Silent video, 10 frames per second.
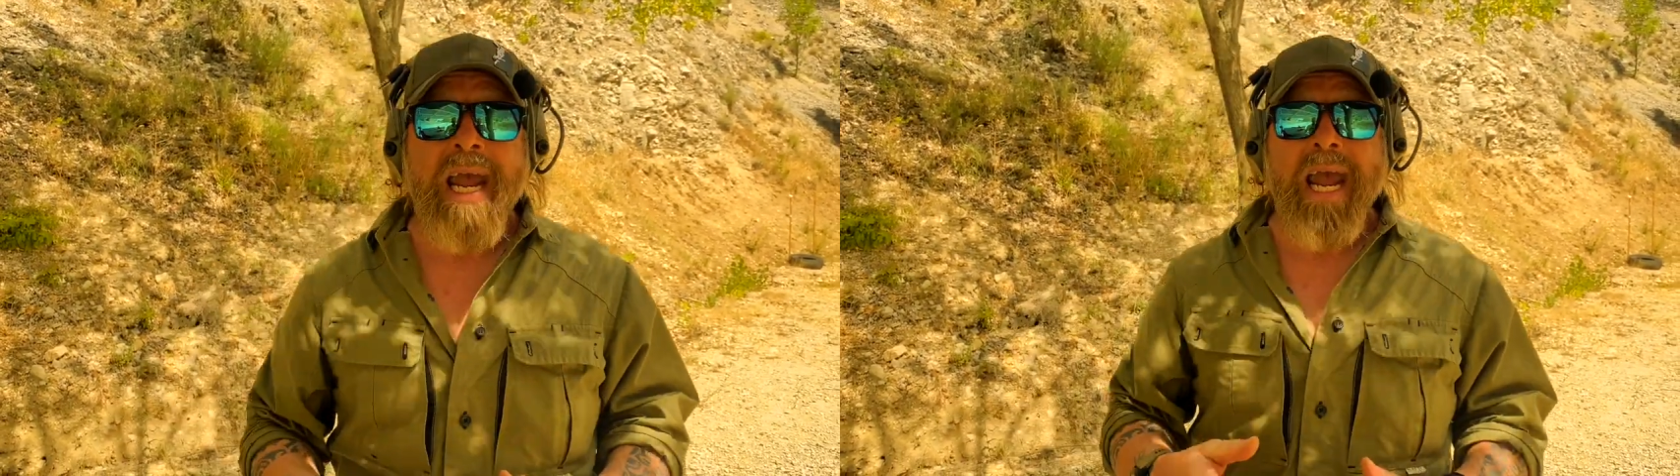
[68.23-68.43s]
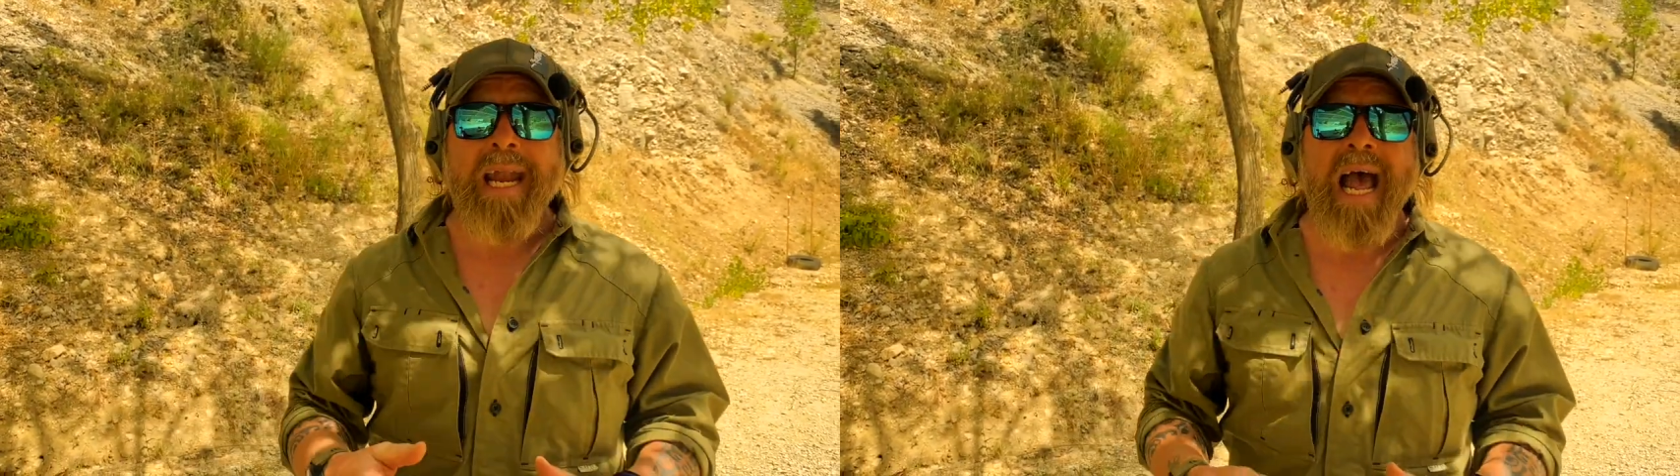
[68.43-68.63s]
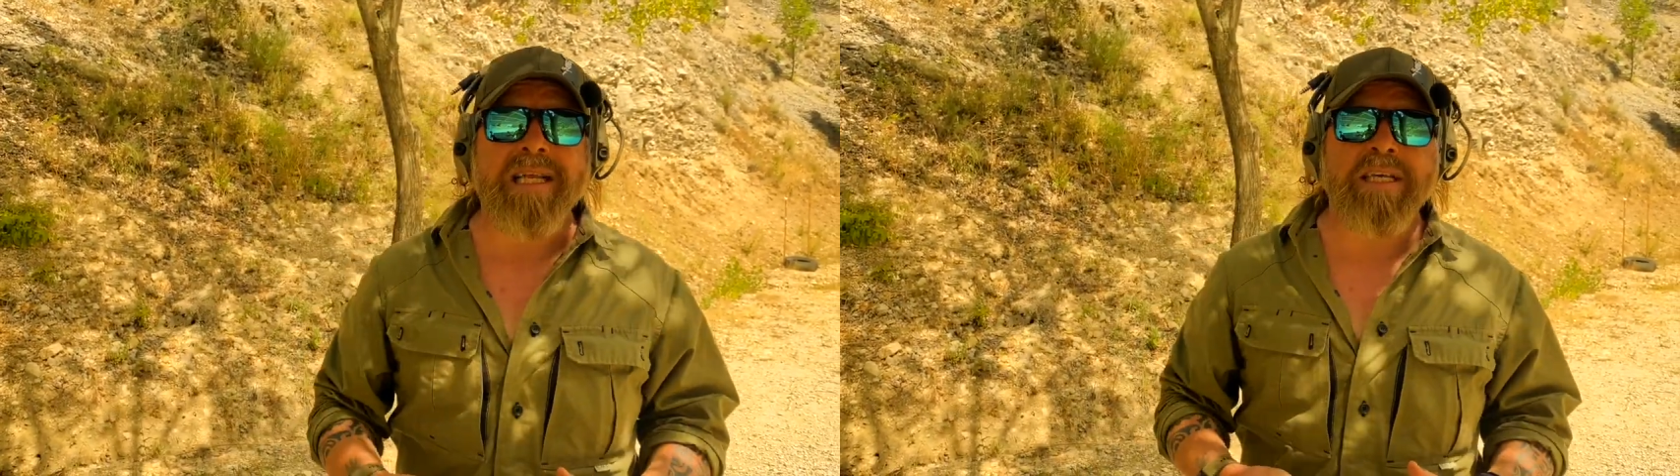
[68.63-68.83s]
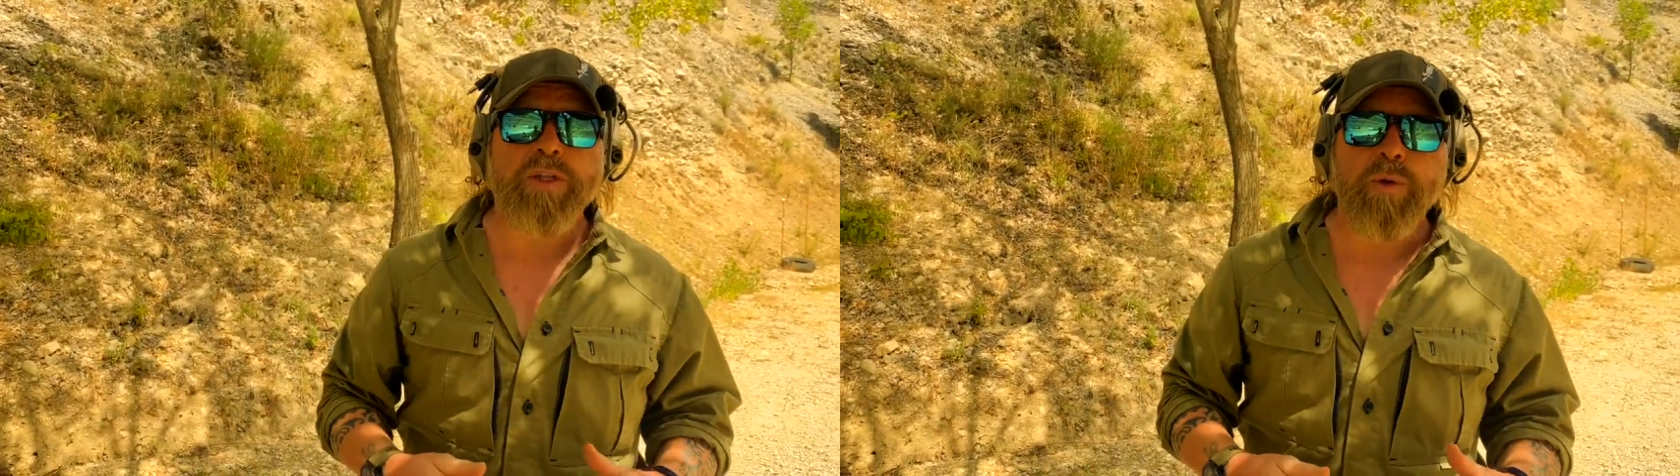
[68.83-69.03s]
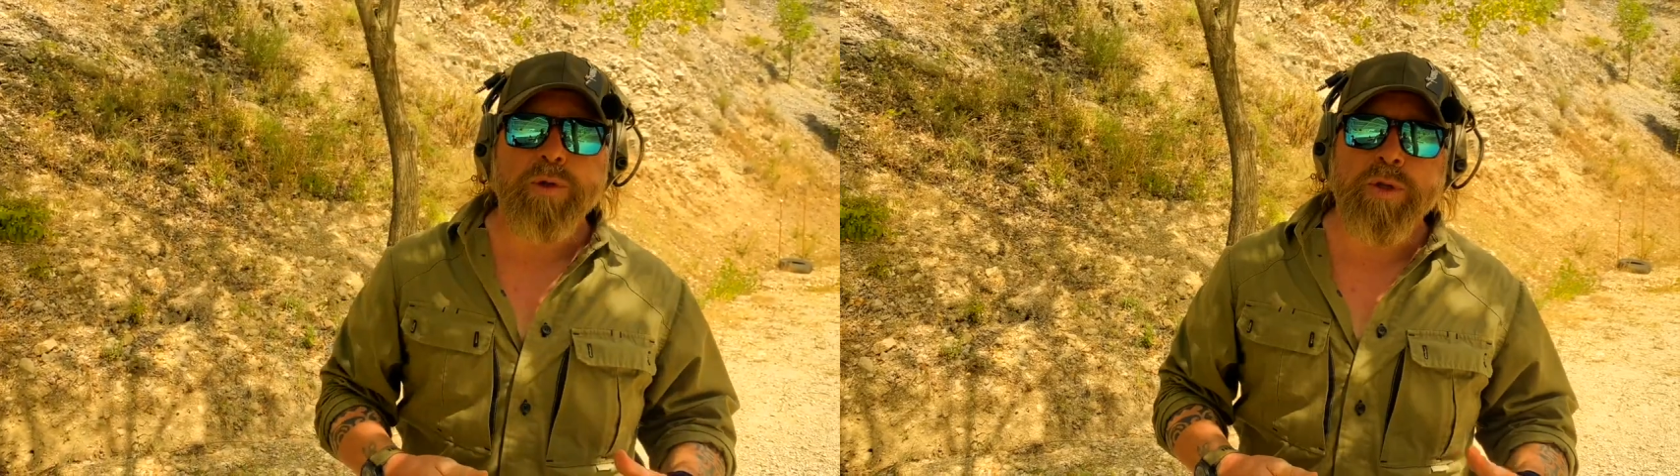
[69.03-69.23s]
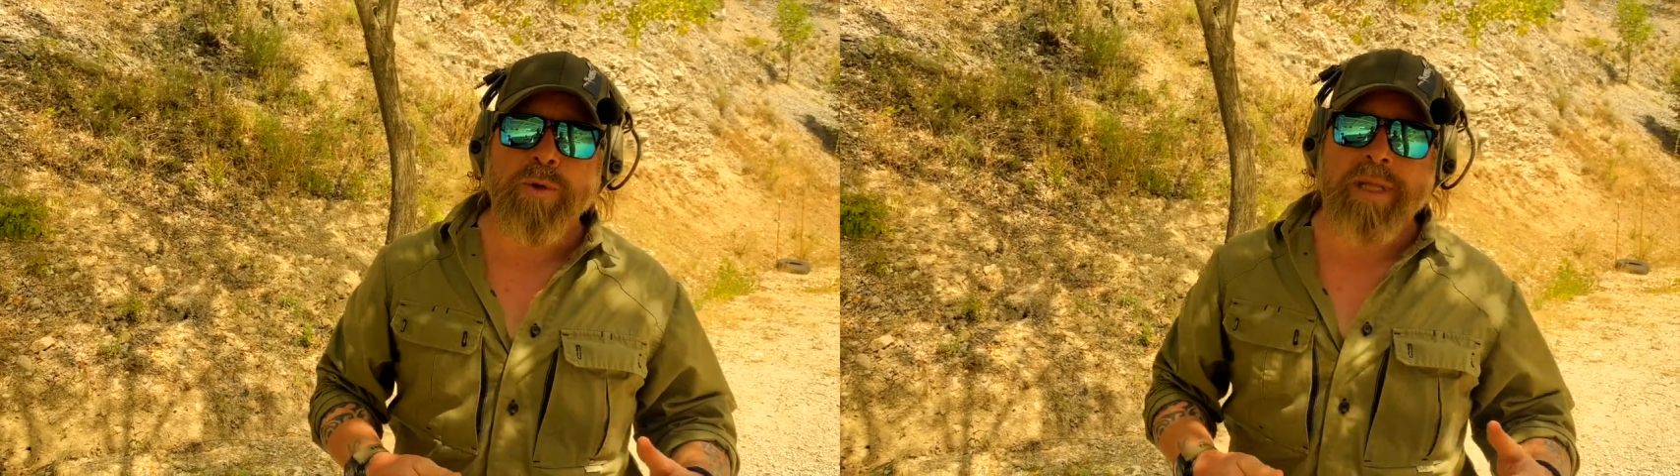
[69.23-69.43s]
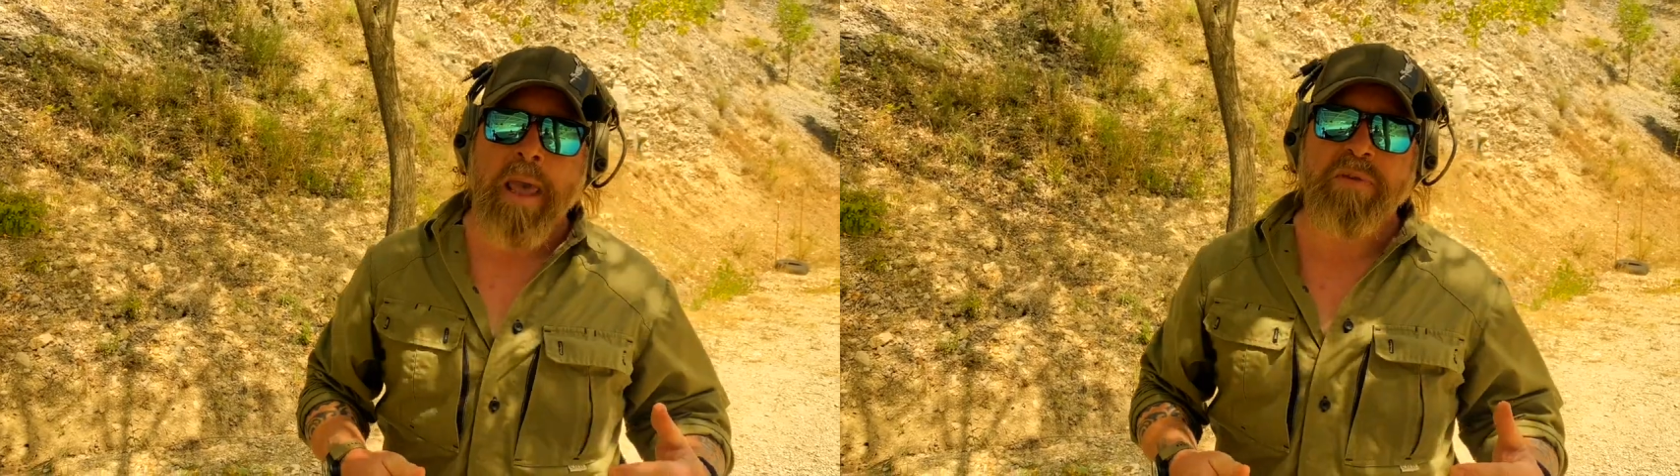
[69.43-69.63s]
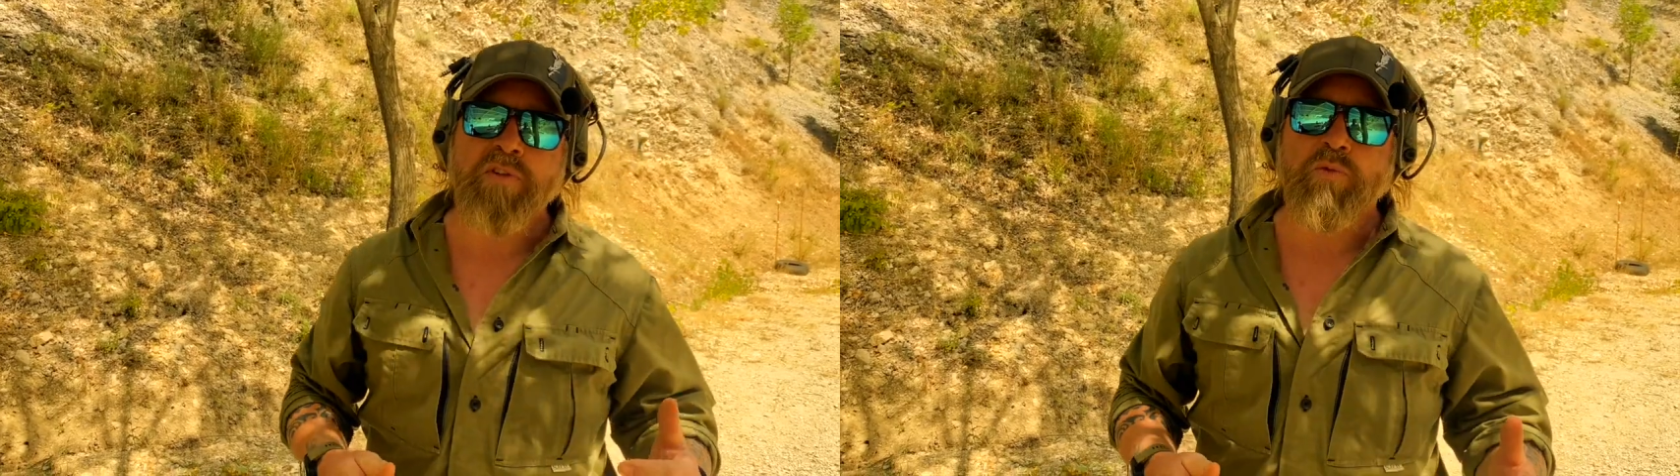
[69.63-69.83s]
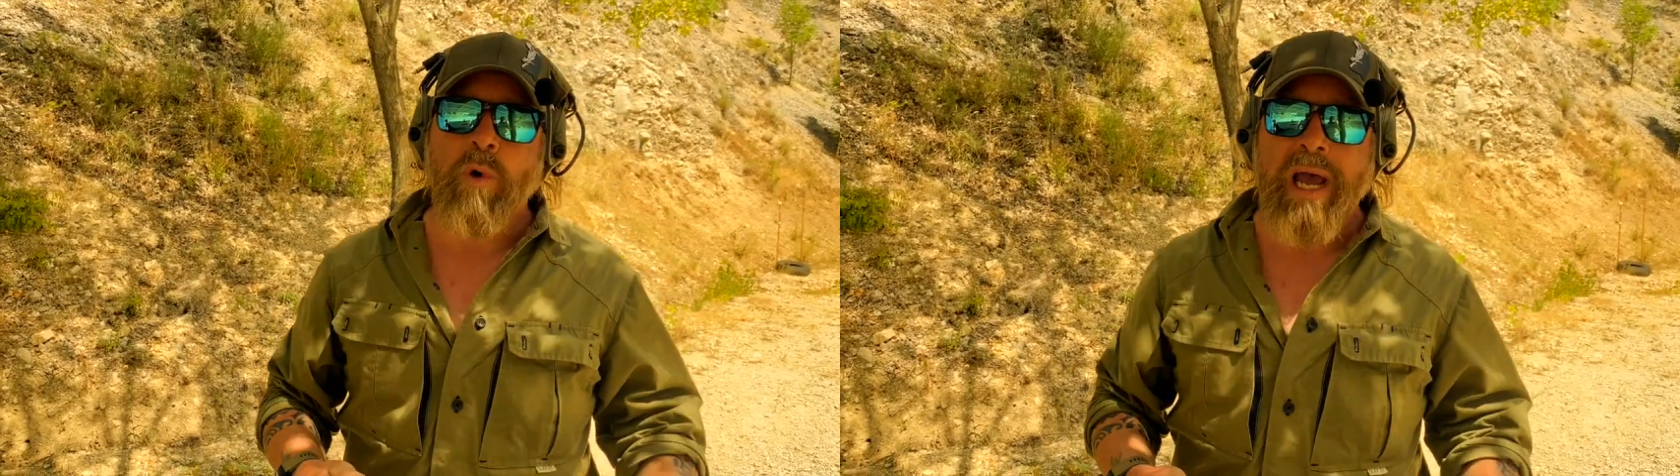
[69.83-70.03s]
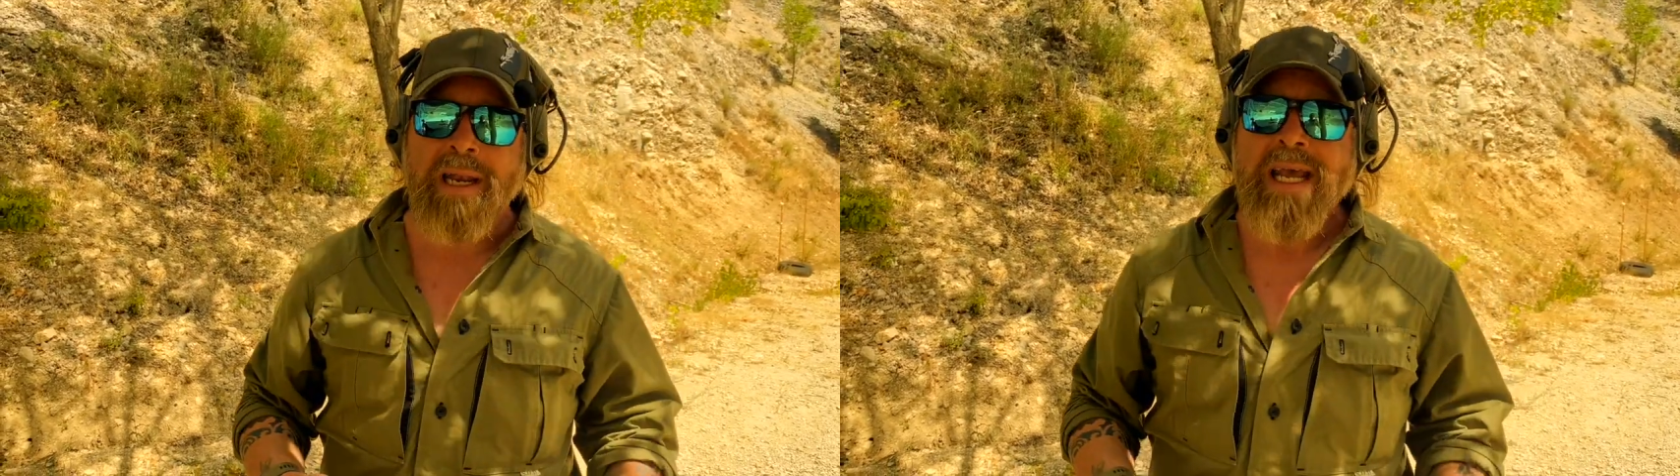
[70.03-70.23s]
And as I told you in episode
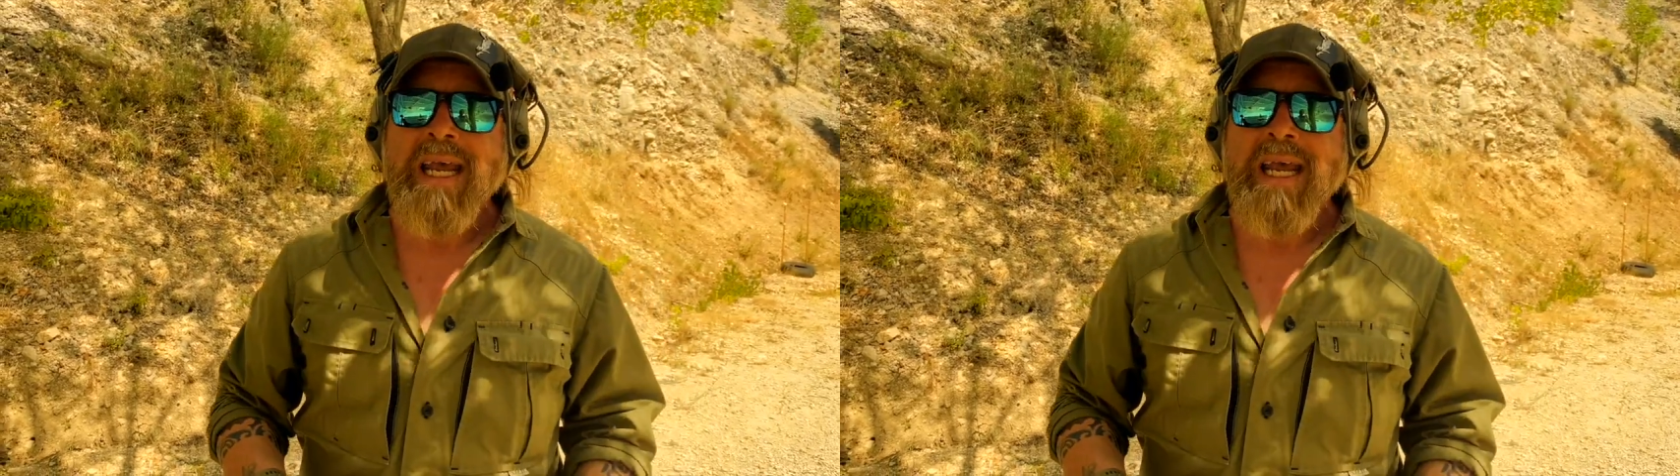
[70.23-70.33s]
1,